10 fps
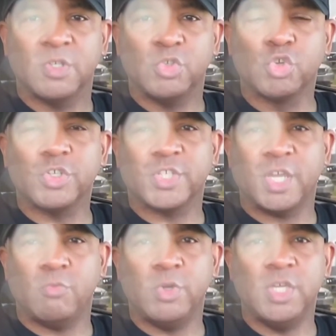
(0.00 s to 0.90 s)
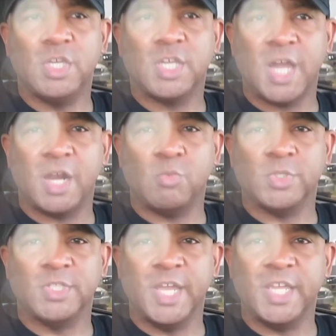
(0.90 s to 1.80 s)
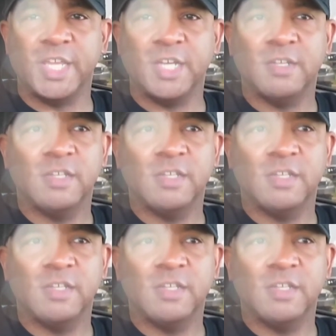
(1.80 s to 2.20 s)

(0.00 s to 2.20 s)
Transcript: you could say we kind of was dating.